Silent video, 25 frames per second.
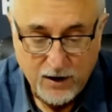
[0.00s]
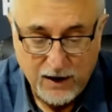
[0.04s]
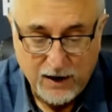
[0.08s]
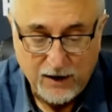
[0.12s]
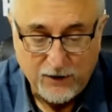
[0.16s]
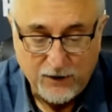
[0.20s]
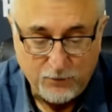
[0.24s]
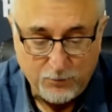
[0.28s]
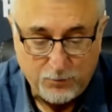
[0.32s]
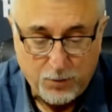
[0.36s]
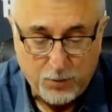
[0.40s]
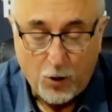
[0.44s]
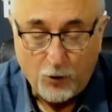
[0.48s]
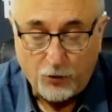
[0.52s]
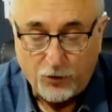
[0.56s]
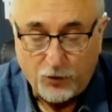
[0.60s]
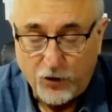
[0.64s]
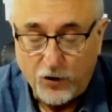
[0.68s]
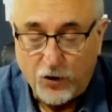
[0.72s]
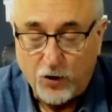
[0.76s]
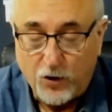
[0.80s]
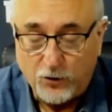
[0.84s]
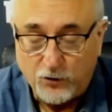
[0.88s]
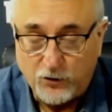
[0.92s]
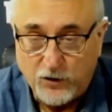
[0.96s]
in both
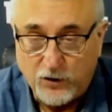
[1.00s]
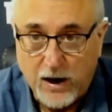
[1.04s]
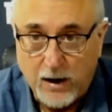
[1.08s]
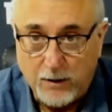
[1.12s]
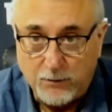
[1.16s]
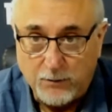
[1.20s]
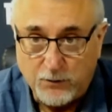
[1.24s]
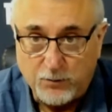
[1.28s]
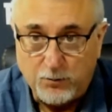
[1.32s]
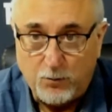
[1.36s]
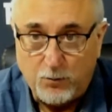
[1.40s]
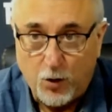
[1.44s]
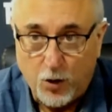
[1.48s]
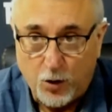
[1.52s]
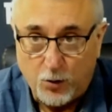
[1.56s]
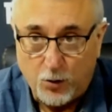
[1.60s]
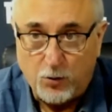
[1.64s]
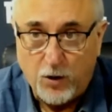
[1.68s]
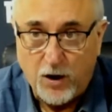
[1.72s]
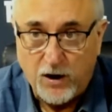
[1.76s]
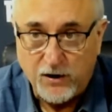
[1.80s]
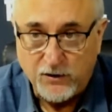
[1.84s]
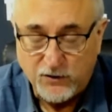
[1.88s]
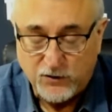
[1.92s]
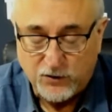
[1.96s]
of those games, more
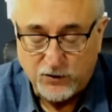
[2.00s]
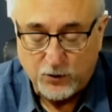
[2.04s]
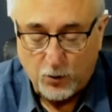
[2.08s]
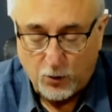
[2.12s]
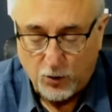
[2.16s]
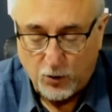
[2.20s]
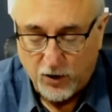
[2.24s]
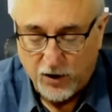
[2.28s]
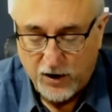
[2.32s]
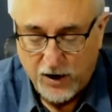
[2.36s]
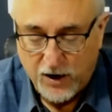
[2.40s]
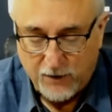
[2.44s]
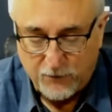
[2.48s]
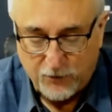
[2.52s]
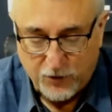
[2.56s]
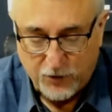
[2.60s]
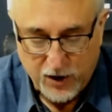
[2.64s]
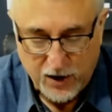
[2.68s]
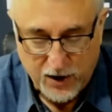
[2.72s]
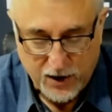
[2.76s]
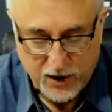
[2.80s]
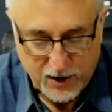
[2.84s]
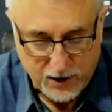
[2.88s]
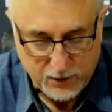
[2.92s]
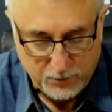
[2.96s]
runs scored in
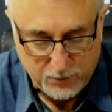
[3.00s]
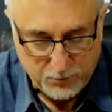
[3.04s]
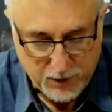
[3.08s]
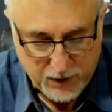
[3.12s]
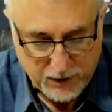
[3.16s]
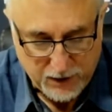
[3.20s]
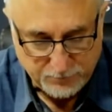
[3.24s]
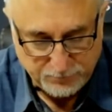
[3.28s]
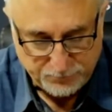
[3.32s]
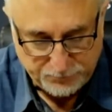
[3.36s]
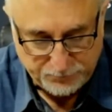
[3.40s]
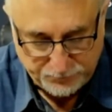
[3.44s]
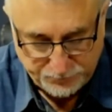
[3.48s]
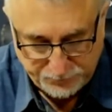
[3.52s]
every inning. But